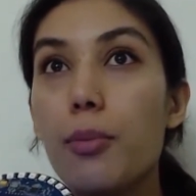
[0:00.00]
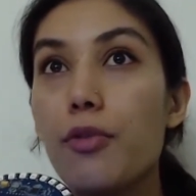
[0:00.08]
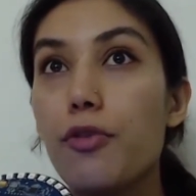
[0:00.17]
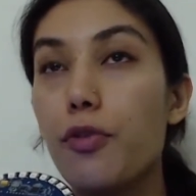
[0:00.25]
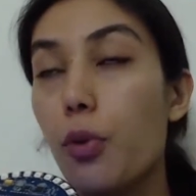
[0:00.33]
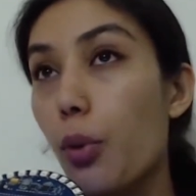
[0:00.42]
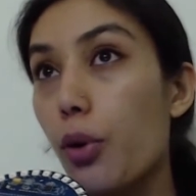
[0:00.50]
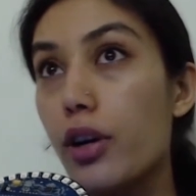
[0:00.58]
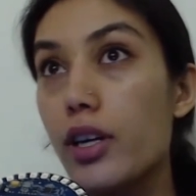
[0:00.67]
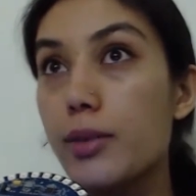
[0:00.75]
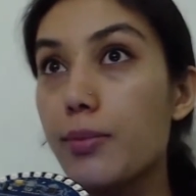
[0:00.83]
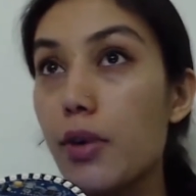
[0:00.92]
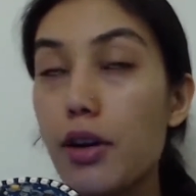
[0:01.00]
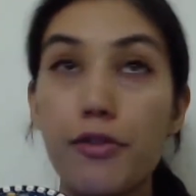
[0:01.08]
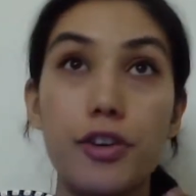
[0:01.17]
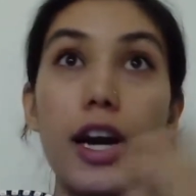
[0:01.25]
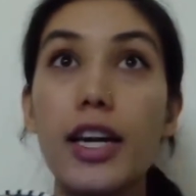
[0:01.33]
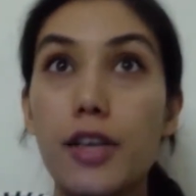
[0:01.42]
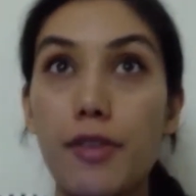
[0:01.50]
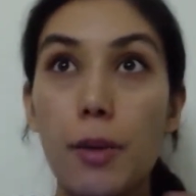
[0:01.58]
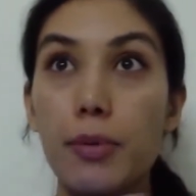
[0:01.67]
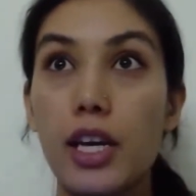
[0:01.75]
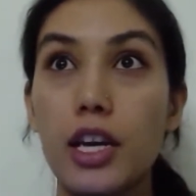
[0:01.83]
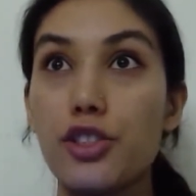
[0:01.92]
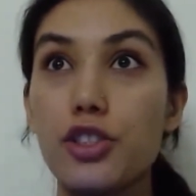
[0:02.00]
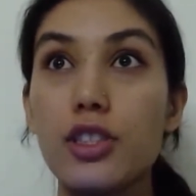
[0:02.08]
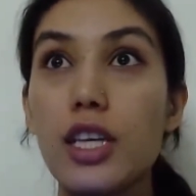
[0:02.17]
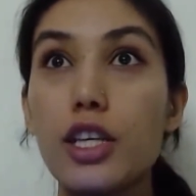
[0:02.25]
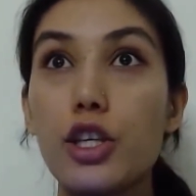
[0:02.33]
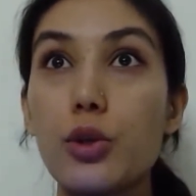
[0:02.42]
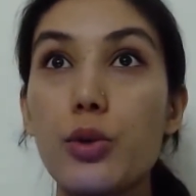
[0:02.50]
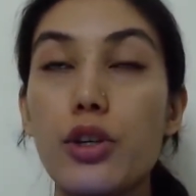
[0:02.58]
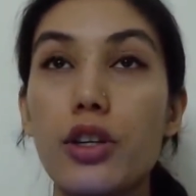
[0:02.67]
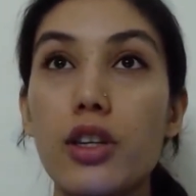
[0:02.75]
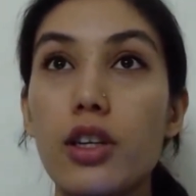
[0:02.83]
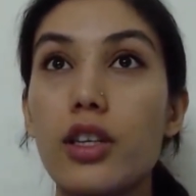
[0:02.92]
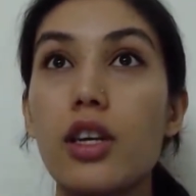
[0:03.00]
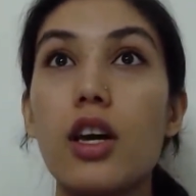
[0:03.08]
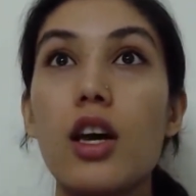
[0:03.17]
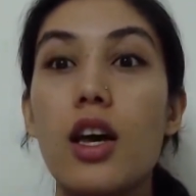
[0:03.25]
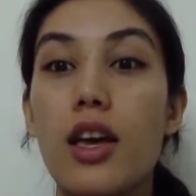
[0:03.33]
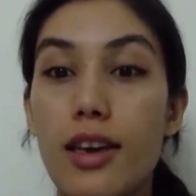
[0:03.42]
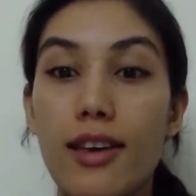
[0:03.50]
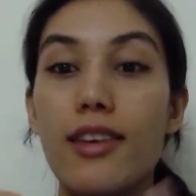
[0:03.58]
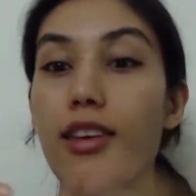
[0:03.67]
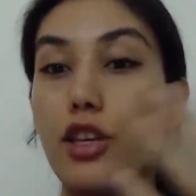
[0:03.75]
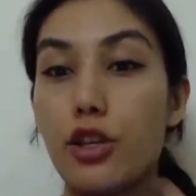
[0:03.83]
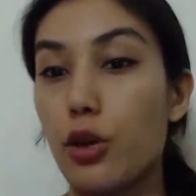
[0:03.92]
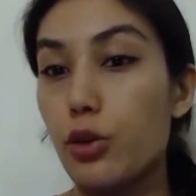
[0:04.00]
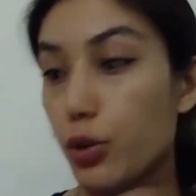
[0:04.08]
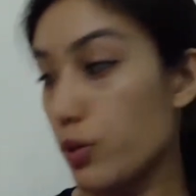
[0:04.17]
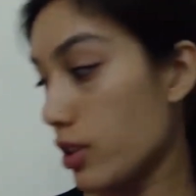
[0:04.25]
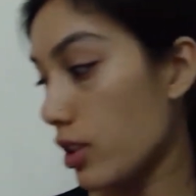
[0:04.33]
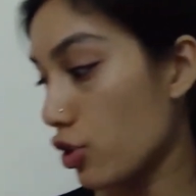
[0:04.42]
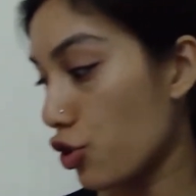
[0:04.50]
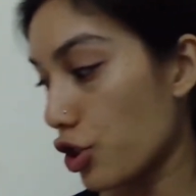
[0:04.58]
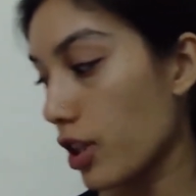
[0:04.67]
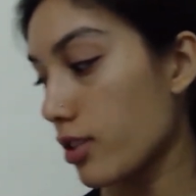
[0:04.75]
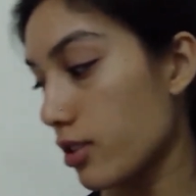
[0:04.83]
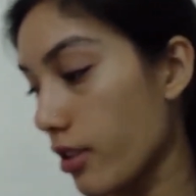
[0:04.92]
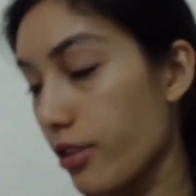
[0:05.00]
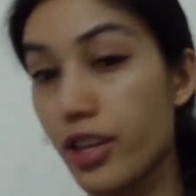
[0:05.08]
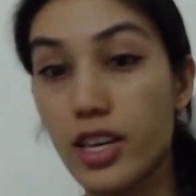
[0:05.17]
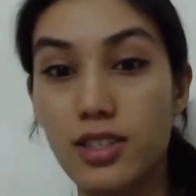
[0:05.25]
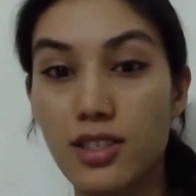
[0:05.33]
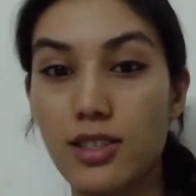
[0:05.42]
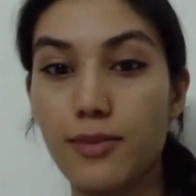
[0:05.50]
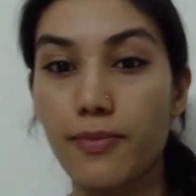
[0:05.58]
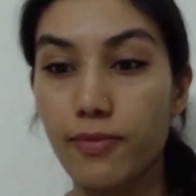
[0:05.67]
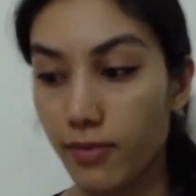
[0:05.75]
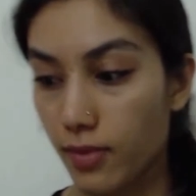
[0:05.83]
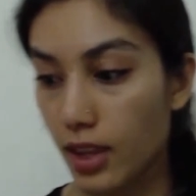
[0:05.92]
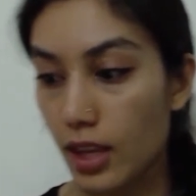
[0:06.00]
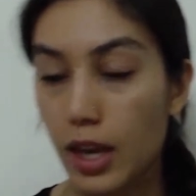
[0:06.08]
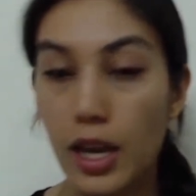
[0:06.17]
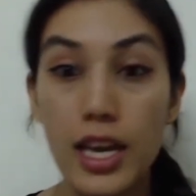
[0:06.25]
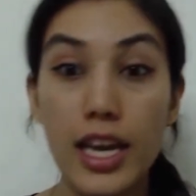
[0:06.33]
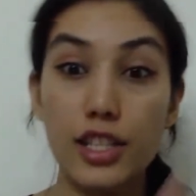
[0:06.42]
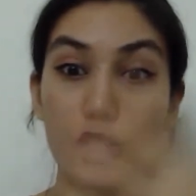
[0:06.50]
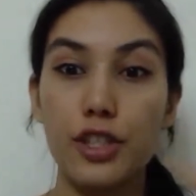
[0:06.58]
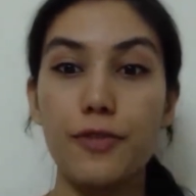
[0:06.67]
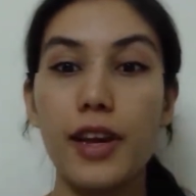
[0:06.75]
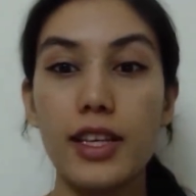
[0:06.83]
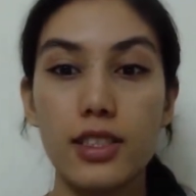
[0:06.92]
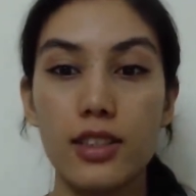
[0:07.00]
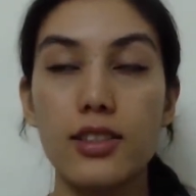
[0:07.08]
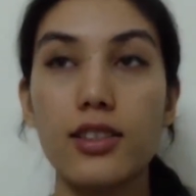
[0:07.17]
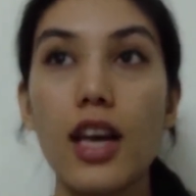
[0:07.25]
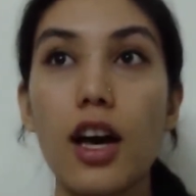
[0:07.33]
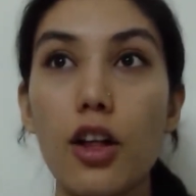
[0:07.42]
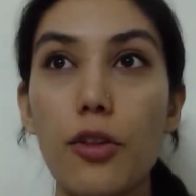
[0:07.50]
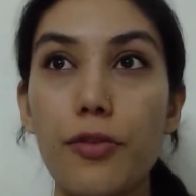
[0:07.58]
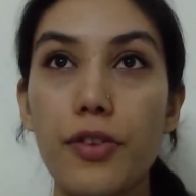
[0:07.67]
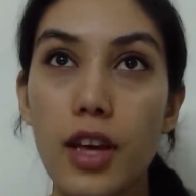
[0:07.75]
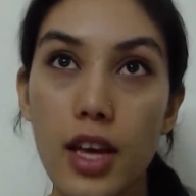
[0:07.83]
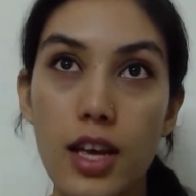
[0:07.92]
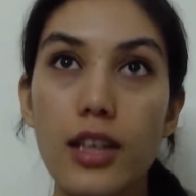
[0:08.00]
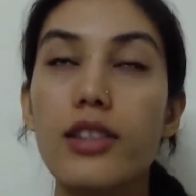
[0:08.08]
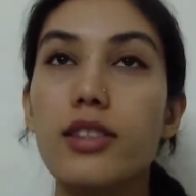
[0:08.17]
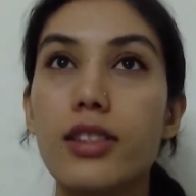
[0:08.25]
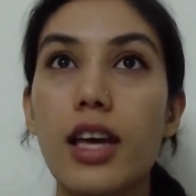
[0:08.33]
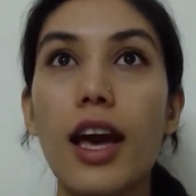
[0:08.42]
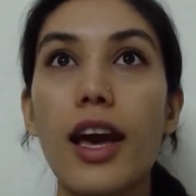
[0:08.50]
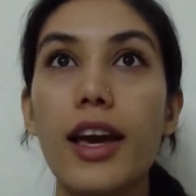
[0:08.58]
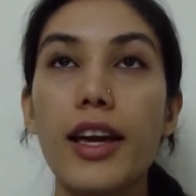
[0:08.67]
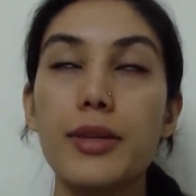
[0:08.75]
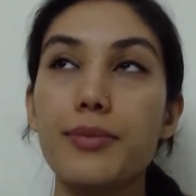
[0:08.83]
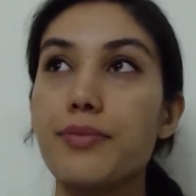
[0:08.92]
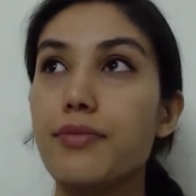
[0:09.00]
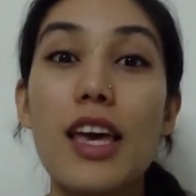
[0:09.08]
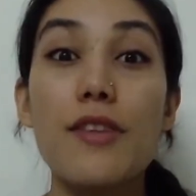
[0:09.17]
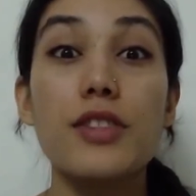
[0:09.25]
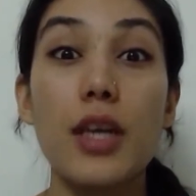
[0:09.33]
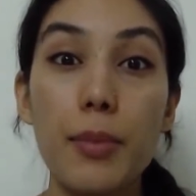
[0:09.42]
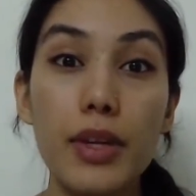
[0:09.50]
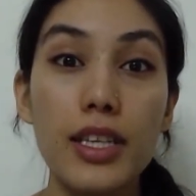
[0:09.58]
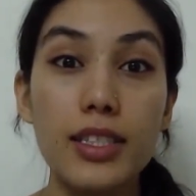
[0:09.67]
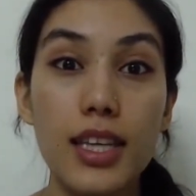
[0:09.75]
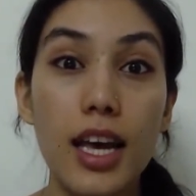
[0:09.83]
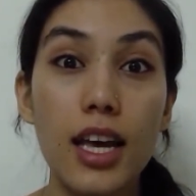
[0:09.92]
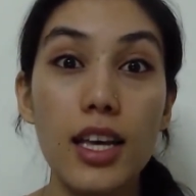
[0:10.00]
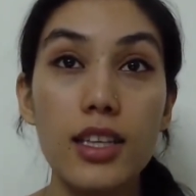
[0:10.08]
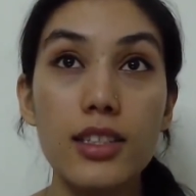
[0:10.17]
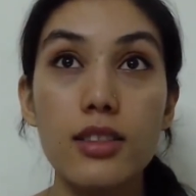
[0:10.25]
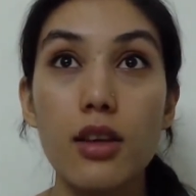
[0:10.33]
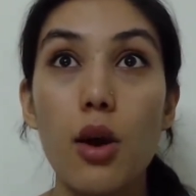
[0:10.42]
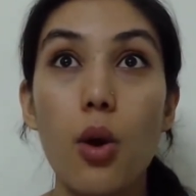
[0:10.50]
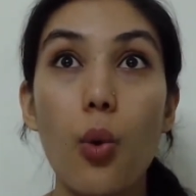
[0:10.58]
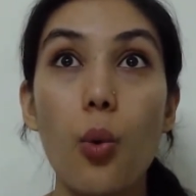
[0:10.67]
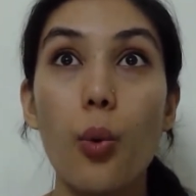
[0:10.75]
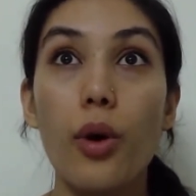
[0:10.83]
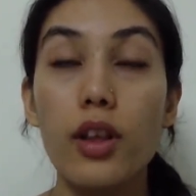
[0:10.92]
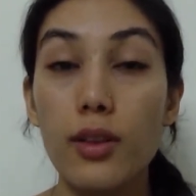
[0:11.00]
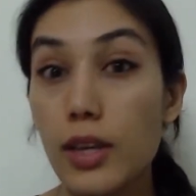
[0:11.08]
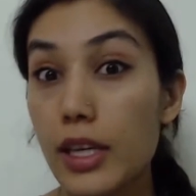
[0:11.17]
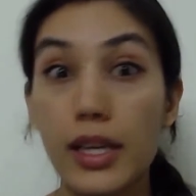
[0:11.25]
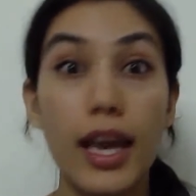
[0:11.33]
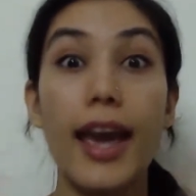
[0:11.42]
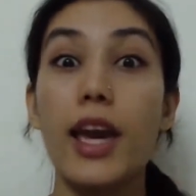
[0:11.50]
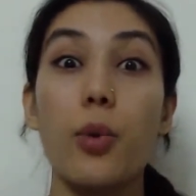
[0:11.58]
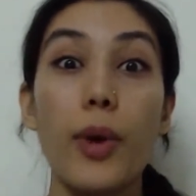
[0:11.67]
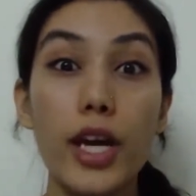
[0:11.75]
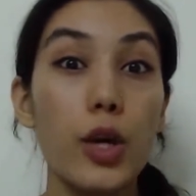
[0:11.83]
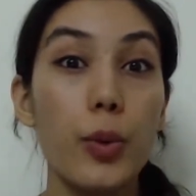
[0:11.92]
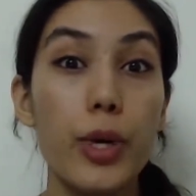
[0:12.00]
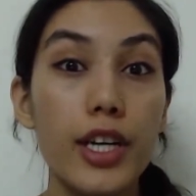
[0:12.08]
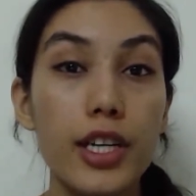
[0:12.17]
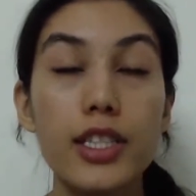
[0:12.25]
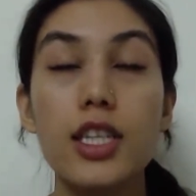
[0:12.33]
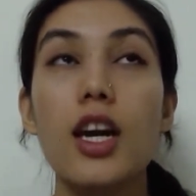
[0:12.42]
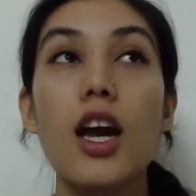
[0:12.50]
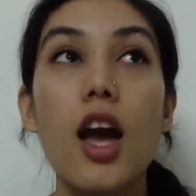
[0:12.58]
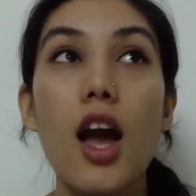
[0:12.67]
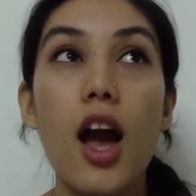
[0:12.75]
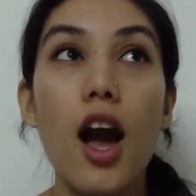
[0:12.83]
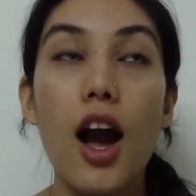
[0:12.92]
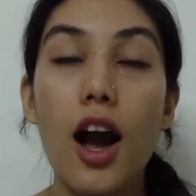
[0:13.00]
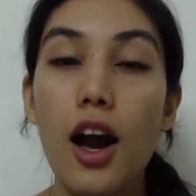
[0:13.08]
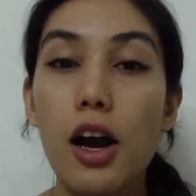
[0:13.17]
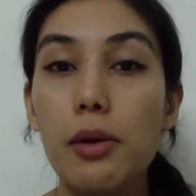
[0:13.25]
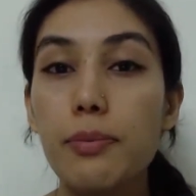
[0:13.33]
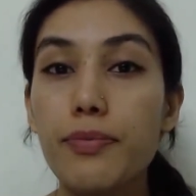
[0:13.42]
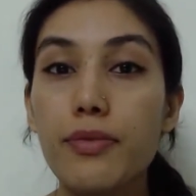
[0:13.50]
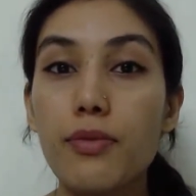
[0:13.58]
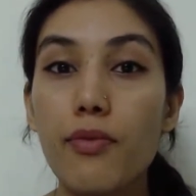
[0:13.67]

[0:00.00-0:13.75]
for a variety of applications. Like, you could, using just this interface itself, say, if somebody says, like, hey, wake word, I